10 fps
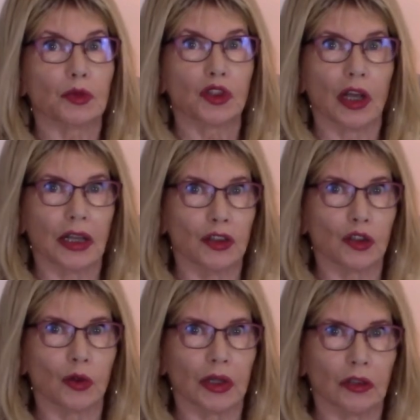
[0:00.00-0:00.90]
change
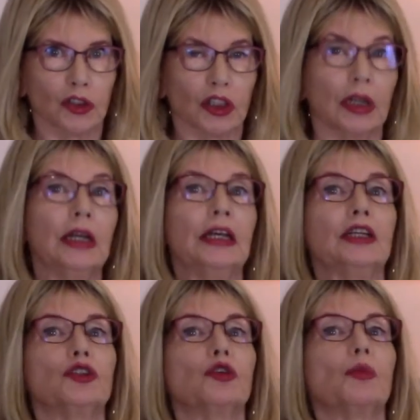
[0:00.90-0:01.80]
your energy
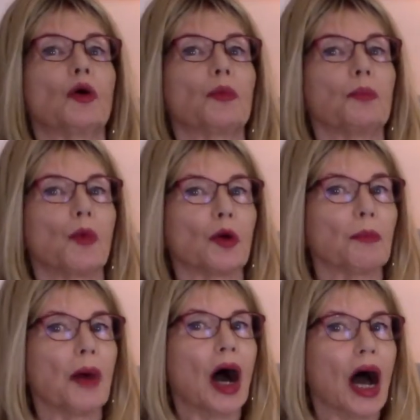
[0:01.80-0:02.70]
into a more
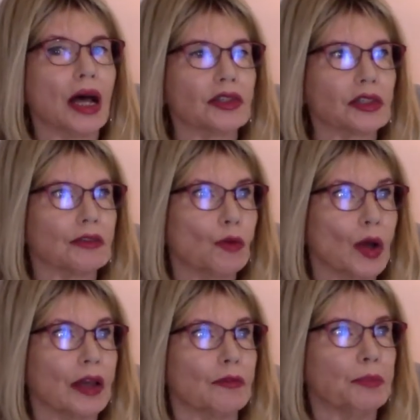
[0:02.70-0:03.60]
positive
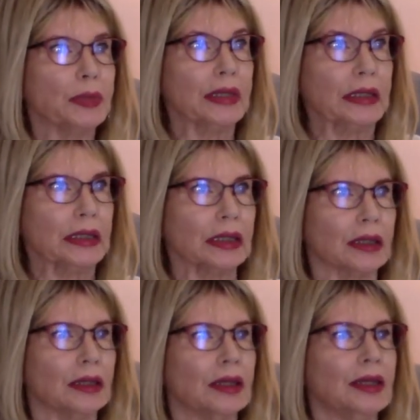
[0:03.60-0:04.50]
way of being.
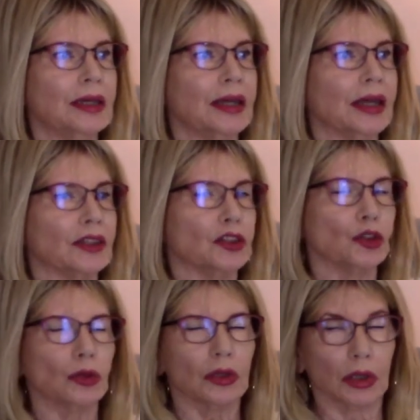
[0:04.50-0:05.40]
And
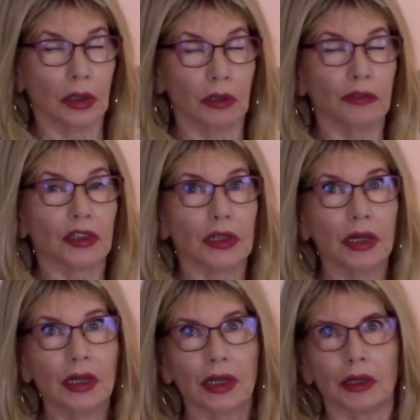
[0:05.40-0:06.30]
done over
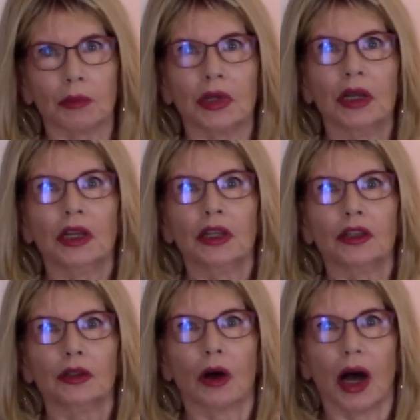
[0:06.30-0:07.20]
time,
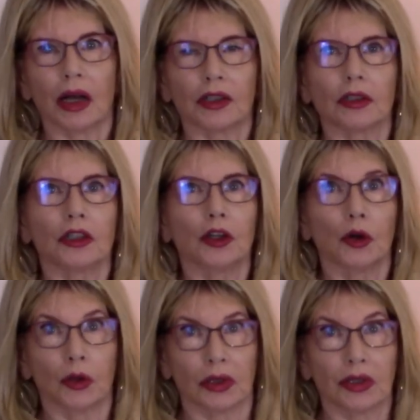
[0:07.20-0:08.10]
you ought to
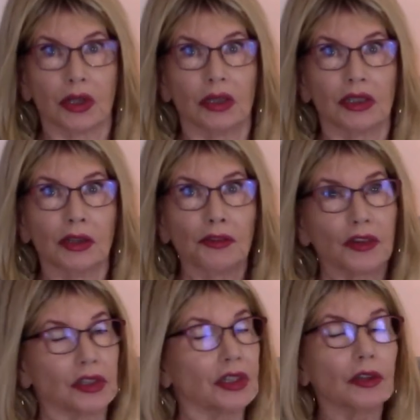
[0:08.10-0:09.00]
notice a
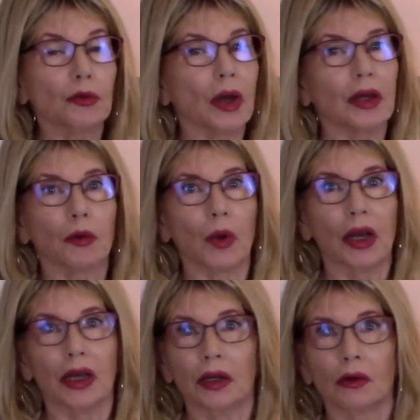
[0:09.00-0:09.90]
difference either right
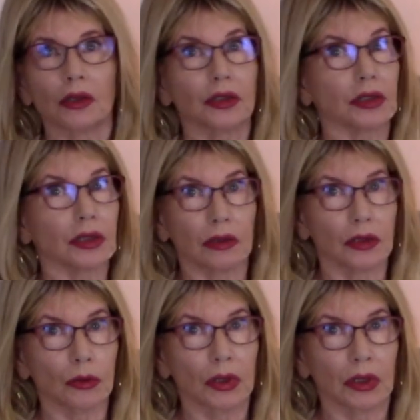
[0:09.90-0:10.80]
away or just
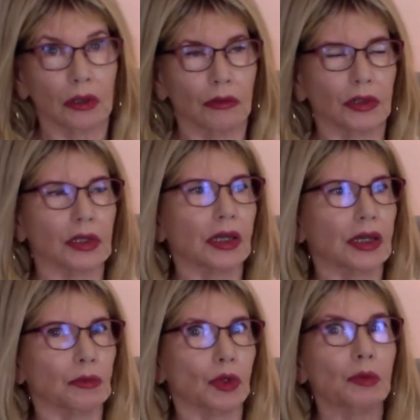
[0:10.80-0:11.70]
doing it over
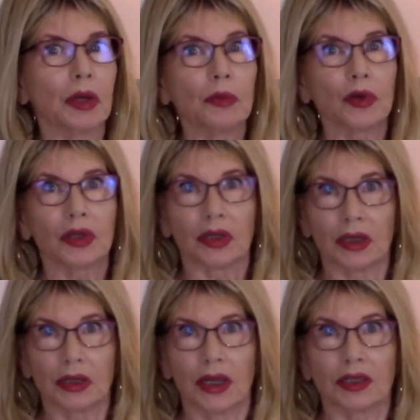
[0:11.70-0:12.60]
time, remembering that
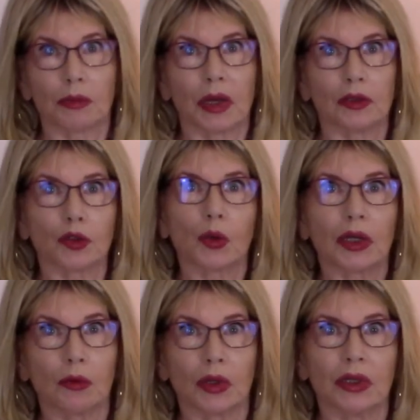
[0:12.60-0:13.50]
it takes about
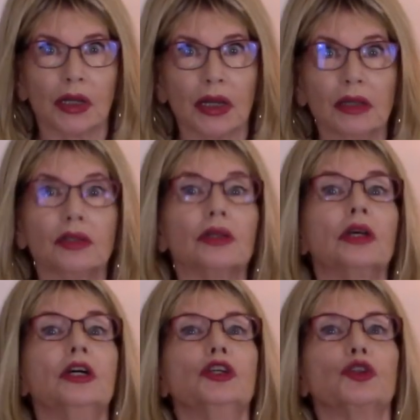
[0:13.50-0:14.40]
21 days
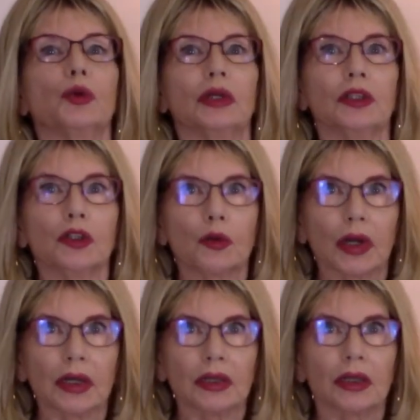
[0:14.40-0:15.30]
to
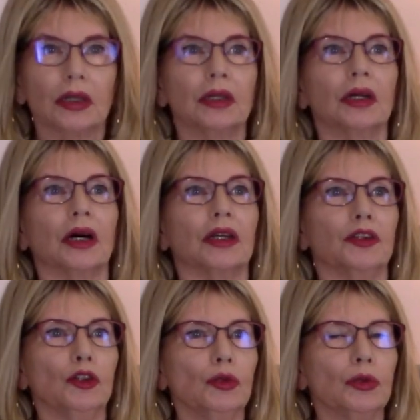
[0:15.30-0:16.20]
integrate a
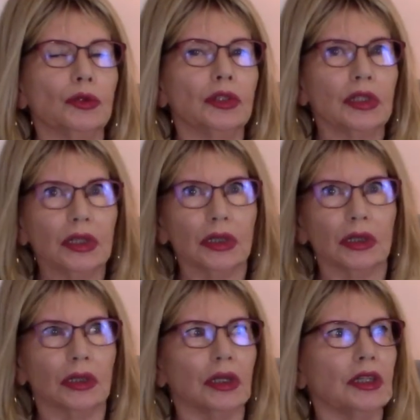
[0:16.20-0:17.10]
new
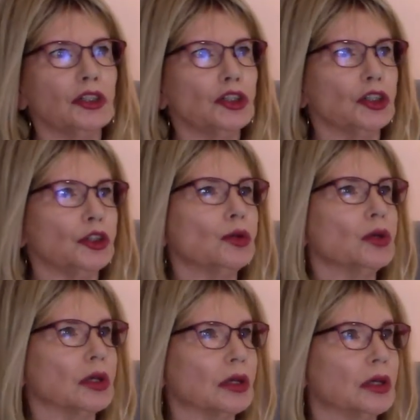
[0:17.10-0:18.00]
routine into
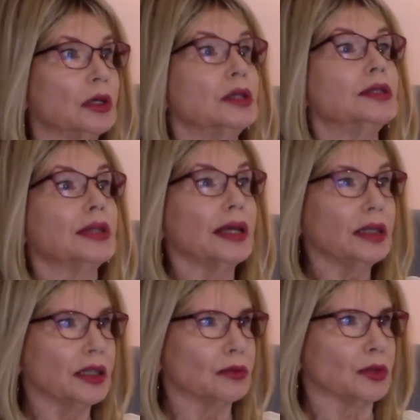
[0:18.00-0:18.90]
your
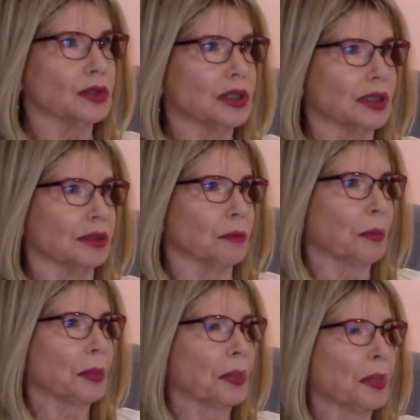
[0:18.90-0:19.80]
daily routine.
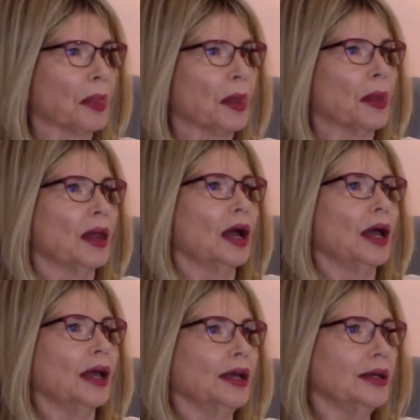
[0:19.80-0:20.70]

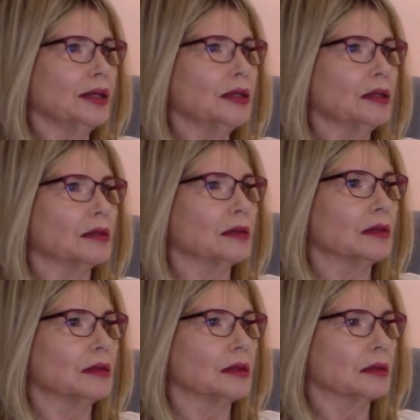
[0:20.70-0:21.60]
And
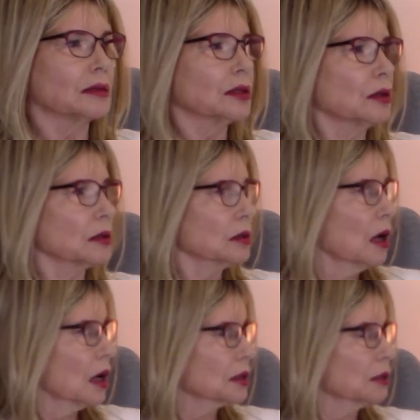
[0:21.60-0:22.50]

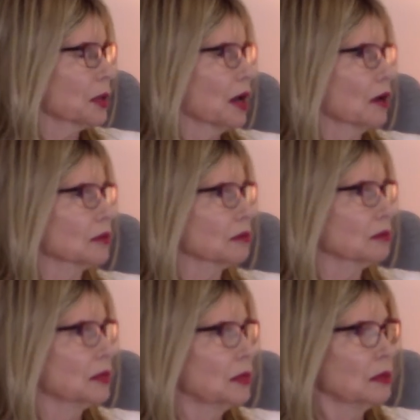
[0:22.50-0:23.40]
talked about
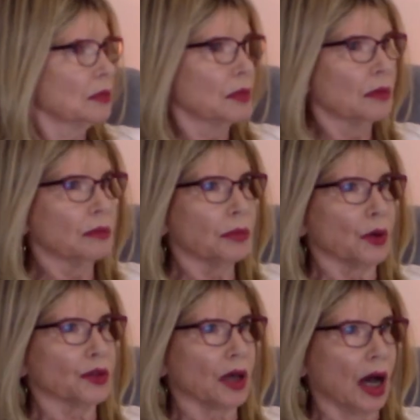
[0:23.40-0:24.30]

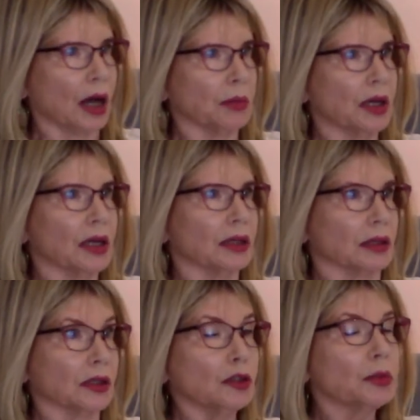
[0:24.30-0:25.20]
both GABA and
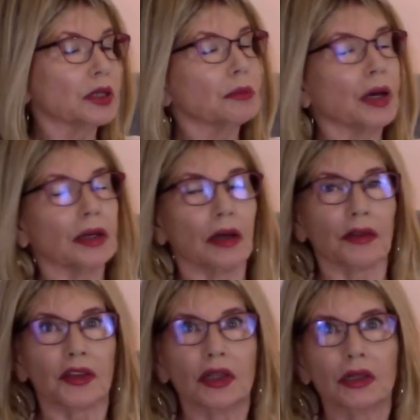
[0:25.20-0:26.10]
a little bit about
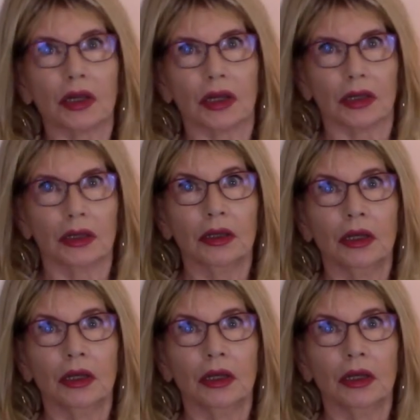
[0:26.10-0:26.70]
L-theanine